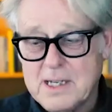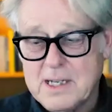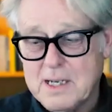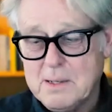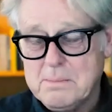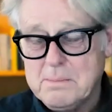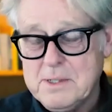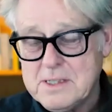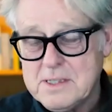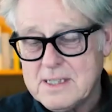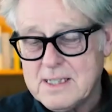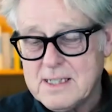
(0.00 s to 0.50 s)

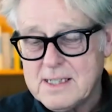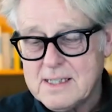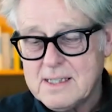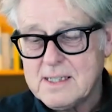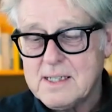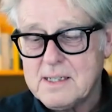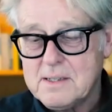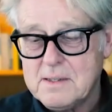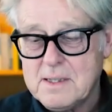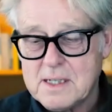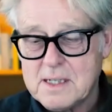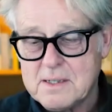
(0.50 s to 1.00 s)
happens then?
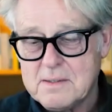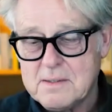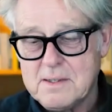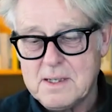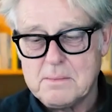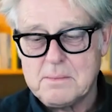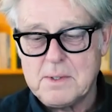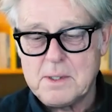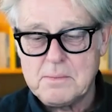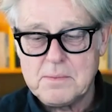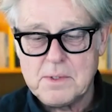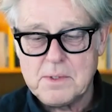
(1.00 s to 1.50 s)
The the I
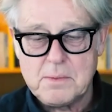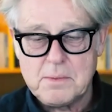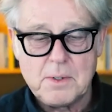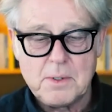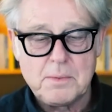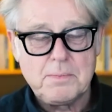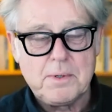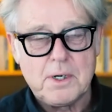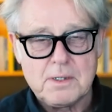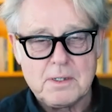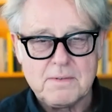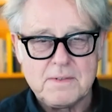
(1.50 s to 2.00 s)
mean, we were
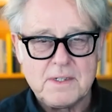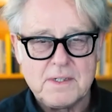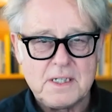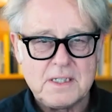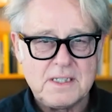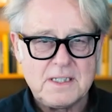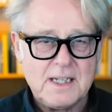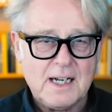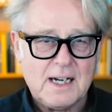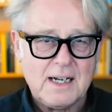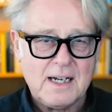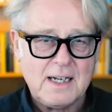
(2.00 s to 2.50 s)
part of this
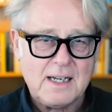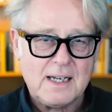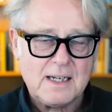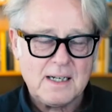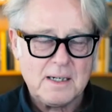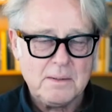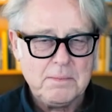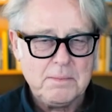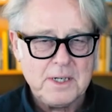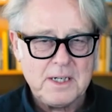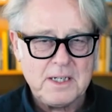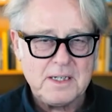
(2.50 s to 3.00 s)
dying
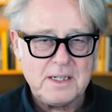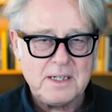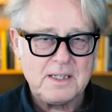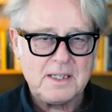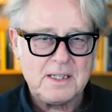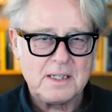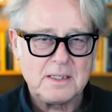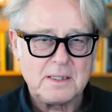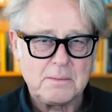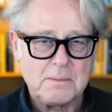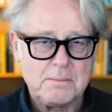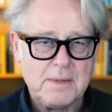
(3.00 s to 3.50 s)
company. It
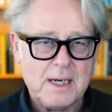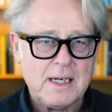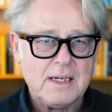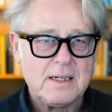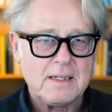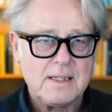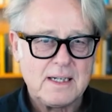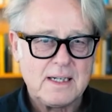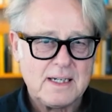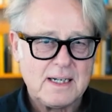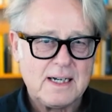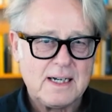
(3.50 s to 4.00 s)
doesn't matter
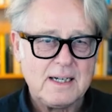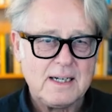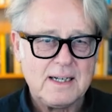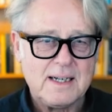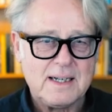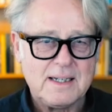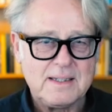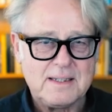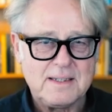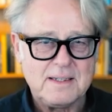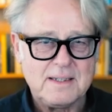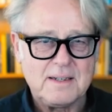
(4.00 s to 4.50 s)
that
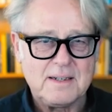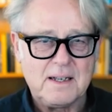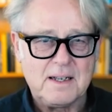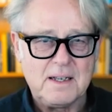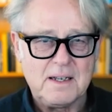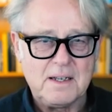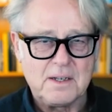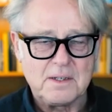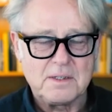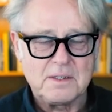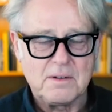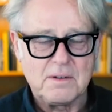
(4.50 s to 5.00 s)
had uh,
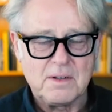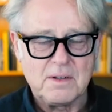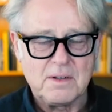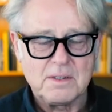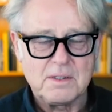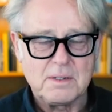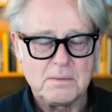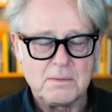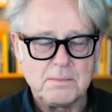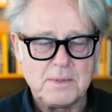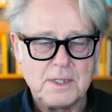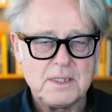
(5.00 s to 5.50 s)
lots and
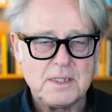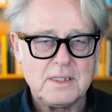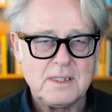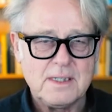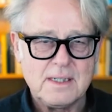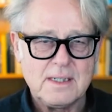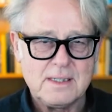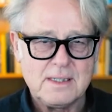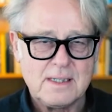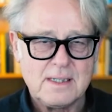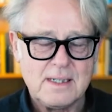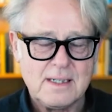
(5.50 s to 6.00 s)
lots of
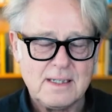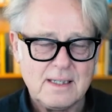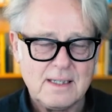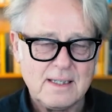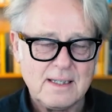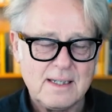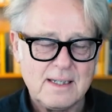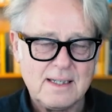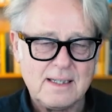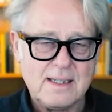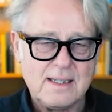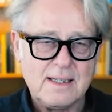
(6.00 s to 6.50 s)
business and
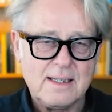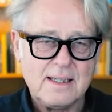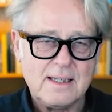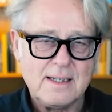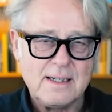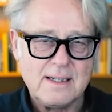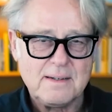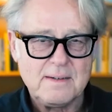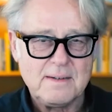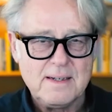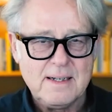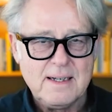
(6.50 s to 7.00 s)
and
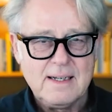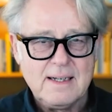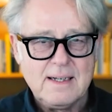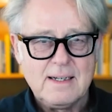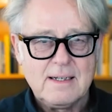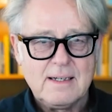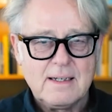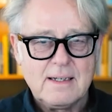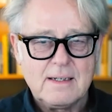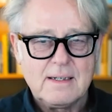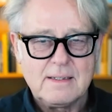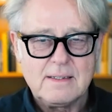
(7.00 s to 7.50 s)
uh,
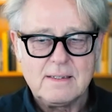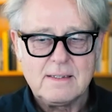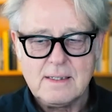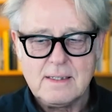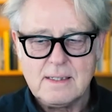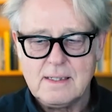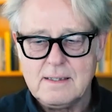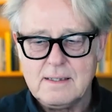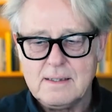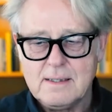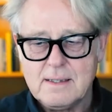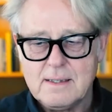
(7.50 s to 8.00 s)
because
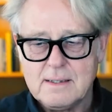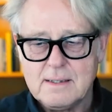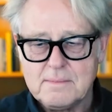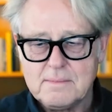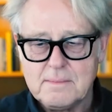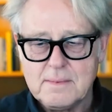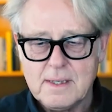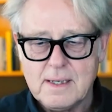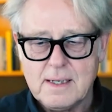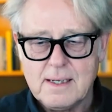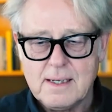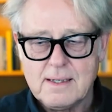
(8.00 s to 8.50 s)
the um,
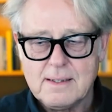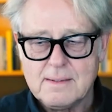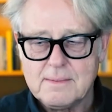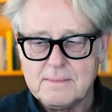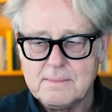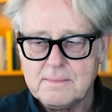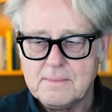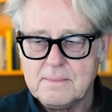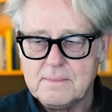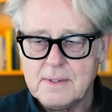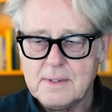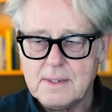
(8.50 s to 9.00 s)

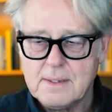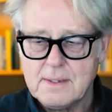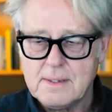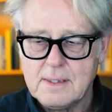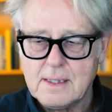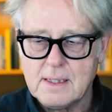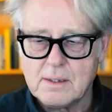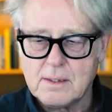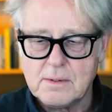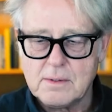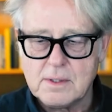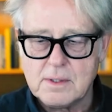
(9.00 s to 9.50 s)
um,
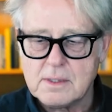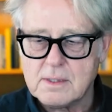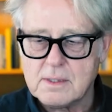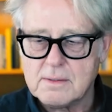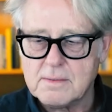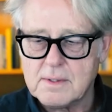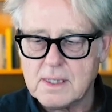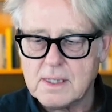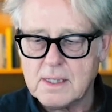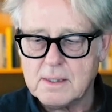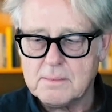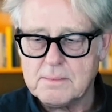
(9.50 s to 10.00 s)
the owners of
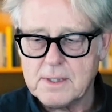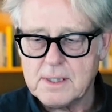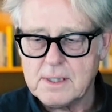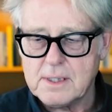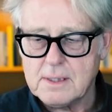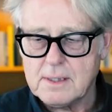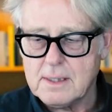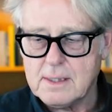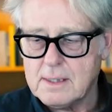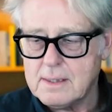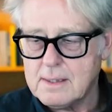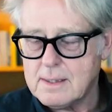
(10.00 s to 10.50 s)
the
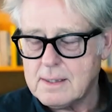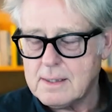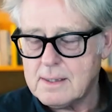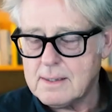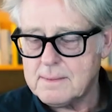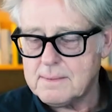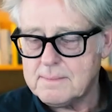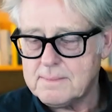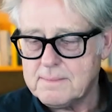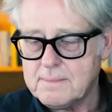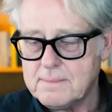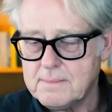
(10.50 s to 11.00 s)
company
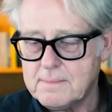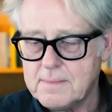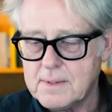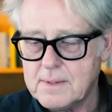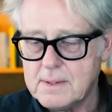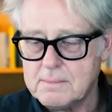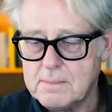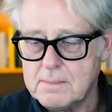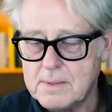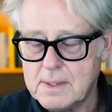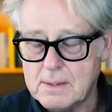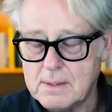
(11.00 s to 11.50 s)
um,
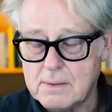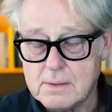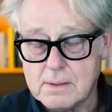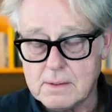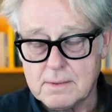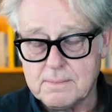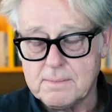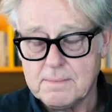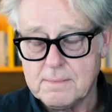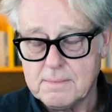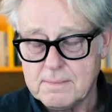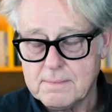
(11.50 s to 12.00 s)
or
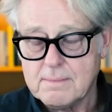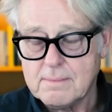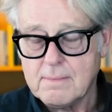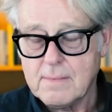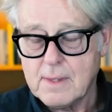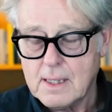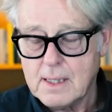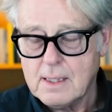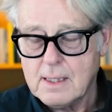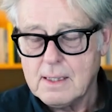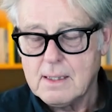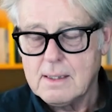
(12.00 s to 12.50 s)

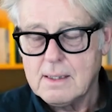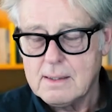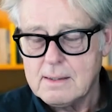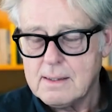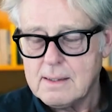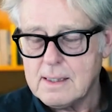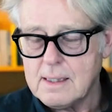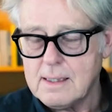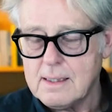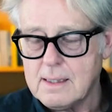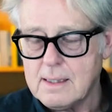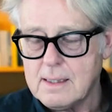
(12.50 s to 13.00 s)

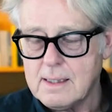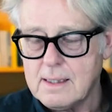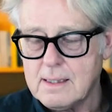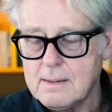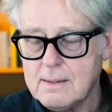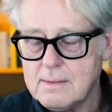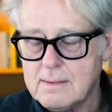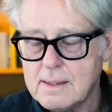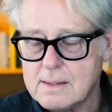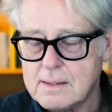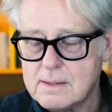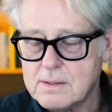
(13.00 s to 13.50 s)
the
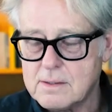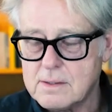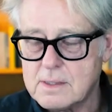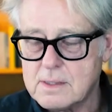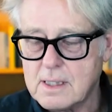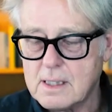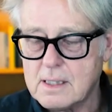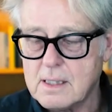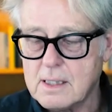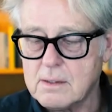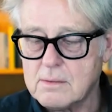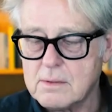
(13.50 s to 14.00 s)
the I shouldn't
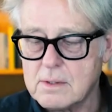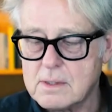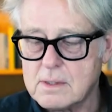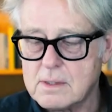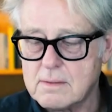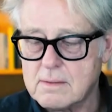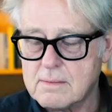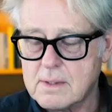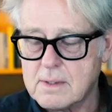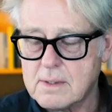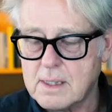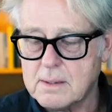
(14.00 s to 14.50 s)
say the owners
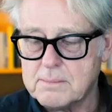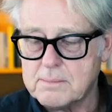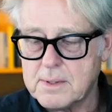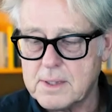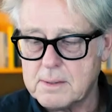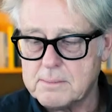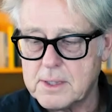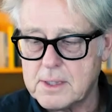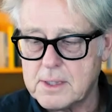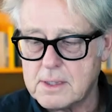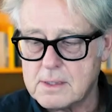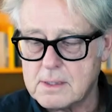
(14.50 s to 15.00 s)
of the company
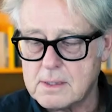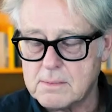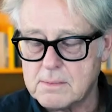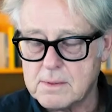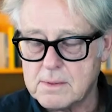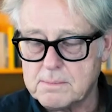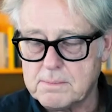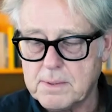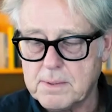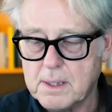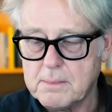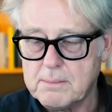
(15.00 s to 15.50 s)
because it
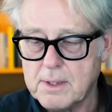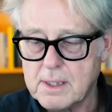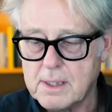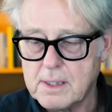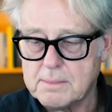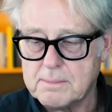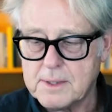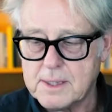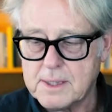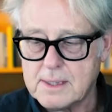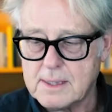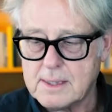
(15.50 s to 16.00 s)
was public,
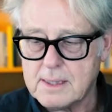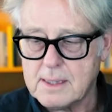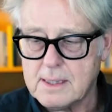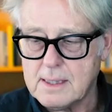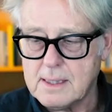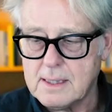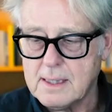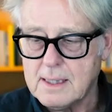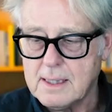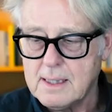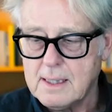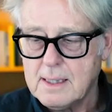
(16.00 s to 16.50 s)
but the